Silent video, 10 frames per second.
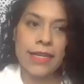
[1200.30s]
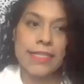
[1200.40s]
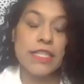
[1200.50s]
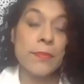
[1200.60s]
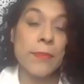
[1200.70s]

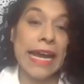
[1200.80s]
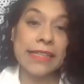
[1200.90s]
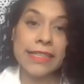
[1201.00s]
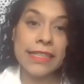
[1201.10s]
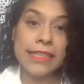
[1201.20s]

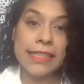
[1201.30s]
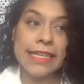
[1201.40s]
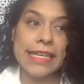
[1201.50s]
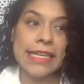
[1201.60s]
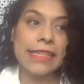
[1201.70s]
Smiling
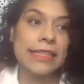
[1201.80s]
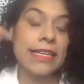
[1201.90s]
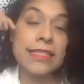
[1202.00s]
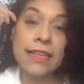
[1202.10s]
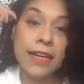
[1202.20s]

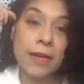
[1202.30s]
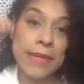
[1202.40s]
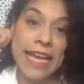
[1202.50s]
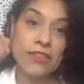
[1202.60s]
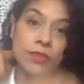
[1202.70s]
doesn't come
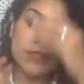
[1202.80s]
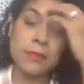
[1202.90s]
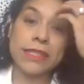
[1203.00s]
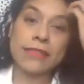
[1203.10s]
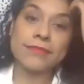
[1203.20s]
natural to
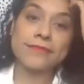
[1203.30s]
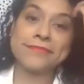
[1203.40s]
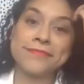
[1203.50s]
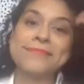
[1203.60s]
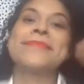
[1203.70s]
me.
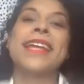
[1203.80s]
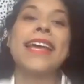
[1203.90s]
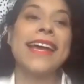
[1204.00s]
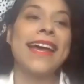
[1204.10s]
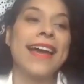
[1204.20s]

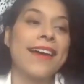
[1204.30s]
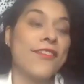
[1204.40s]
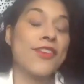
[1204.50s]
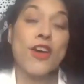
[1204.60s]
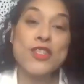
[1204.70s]

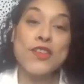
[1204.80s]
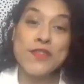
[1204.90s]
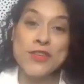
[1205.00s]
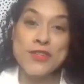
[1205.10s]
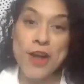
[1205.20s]
For those of
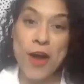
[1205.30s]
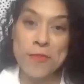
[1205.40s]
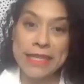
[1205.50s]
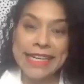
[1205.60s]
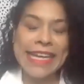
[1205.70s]
you who
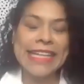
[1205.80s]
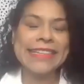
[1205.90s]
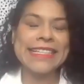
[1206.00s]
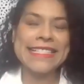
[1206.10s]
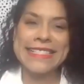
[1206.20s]
know me,
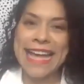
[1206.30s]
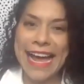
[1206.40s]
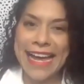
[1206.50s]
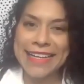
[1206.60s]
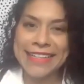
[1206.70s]
it does
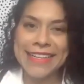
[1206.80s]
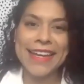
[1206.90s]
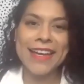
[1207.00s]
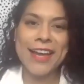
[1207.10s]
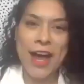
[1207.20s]
not
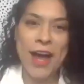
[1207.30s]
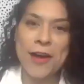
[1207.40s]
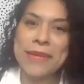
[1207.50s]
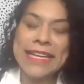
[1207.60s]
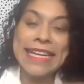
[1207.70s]

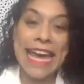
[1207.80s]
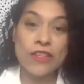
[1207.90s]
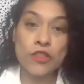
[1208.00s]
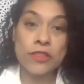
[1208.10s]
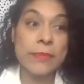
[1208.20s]
come
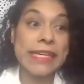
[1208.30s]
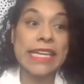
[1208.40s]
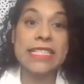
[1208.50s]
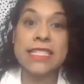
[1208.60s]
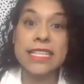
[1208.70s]
natural to me.
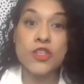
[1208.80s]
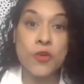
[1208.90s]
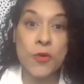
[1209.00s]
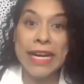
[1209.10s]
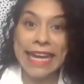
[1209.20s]
It's just
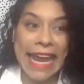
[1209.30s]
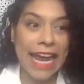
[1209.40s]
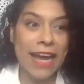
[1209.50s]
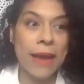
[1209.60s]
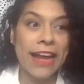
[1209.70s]
who I
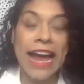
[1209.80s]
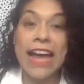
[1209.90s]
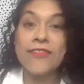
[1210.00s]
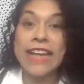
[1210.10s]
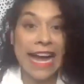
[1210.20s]
am.
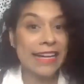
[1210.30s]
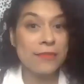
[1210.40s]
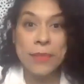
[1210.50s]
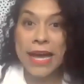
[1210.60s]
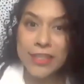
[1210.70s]
I've
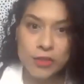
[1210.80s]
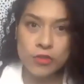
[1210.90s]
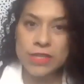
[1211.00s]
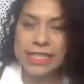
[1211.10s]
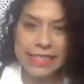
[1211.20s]
gotten better
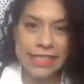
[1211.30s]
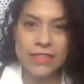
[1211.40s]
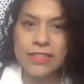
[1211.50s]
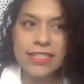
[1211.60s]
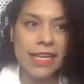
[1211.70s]
through the
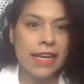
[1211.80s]
years.